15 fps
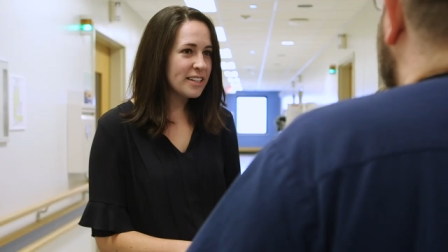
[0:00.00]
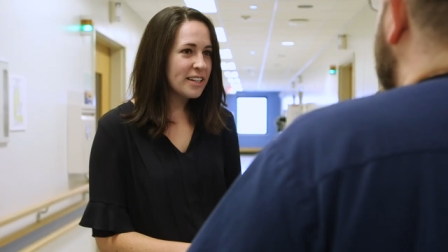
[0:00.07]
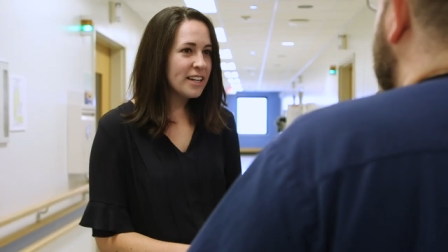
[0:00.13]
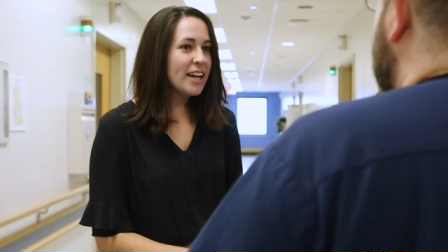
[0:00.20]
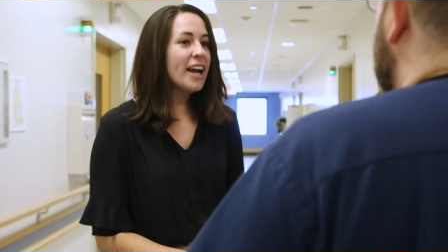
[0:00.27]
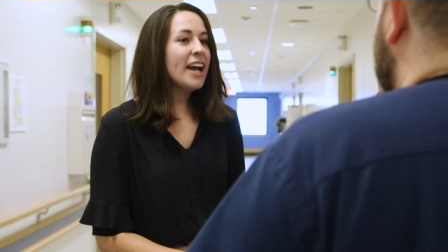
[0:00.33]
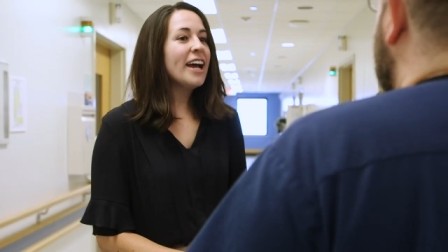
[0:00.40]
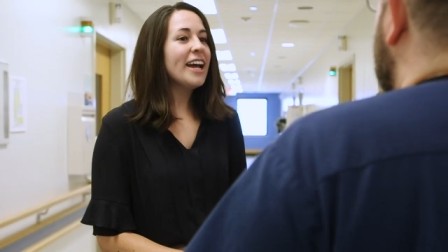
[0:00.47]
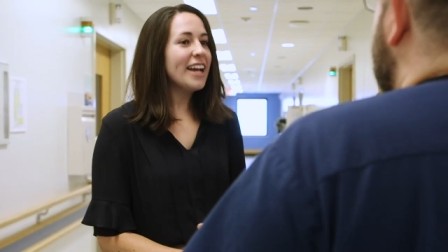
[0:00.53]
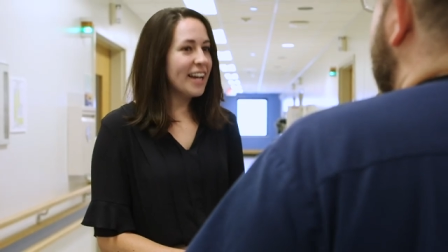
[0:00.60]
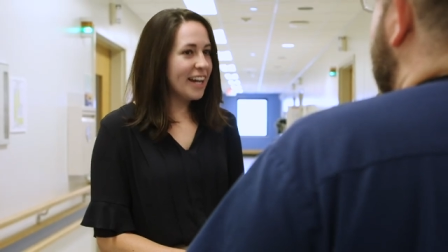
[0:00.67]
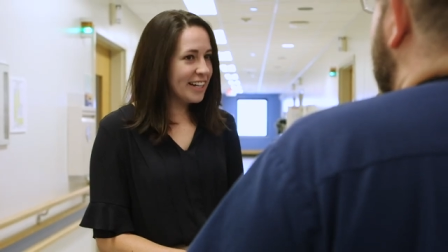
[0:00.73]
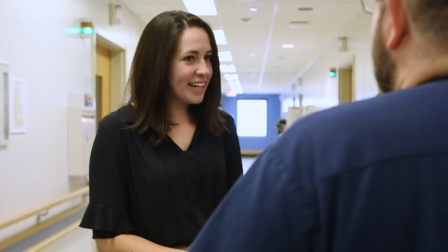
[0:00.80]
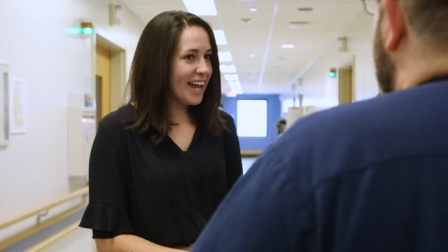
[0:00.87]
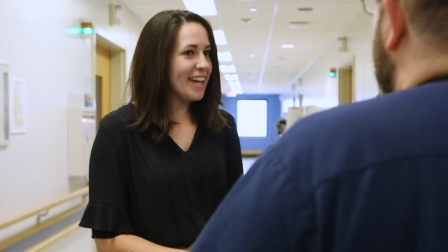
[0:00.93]
And it's
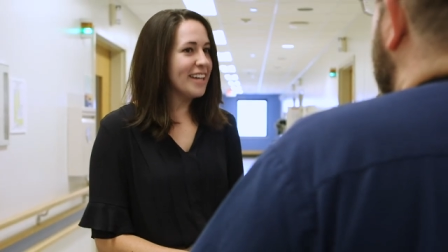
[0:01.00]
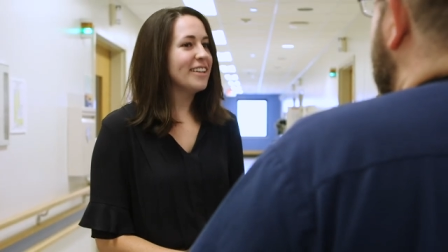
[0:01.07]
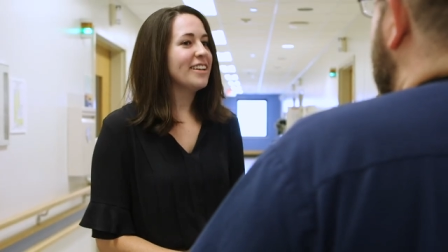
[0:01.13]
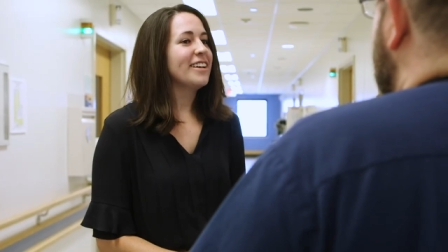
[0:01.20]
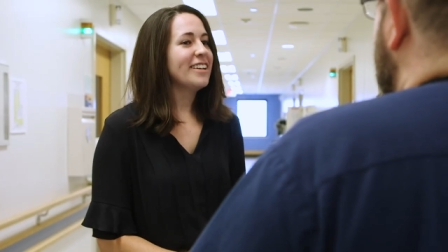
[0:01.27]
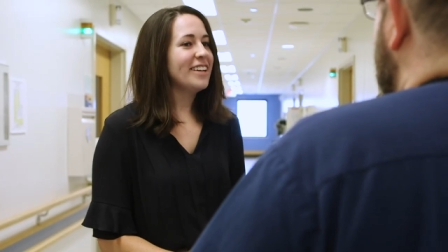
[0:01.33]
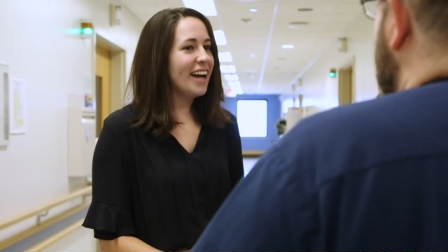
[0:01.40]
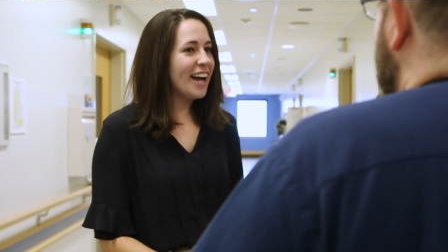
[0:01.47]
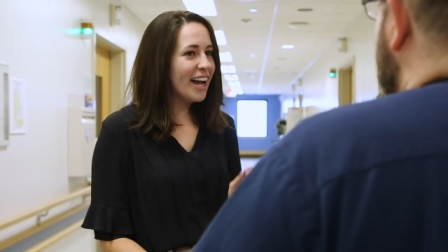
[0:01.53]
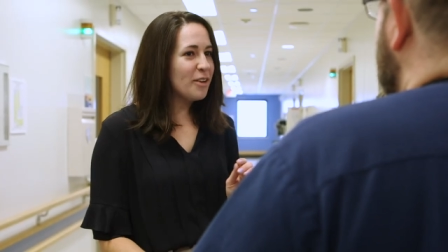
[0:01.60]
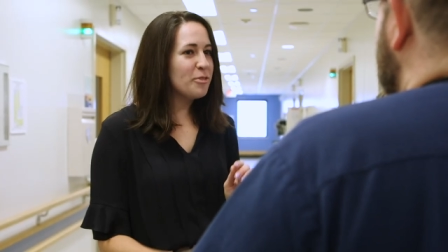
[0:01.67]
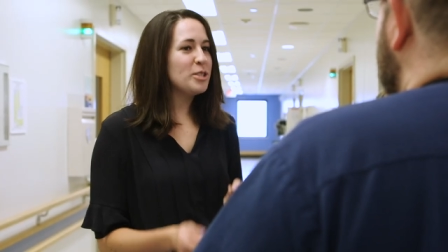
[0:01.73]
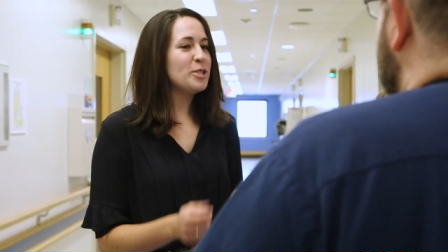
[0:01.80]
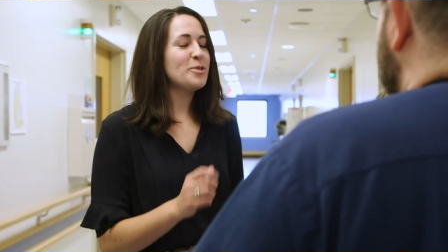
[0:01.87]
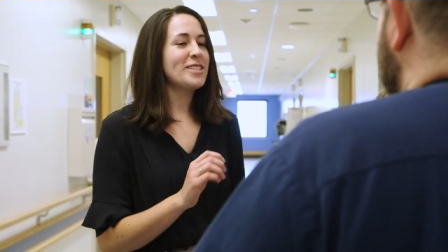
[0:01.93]
deeply rooted in how we take
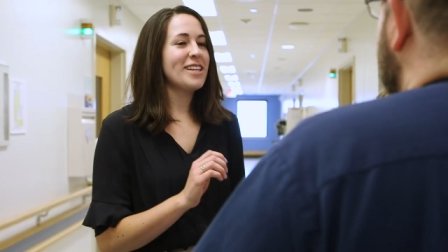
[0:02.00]
care of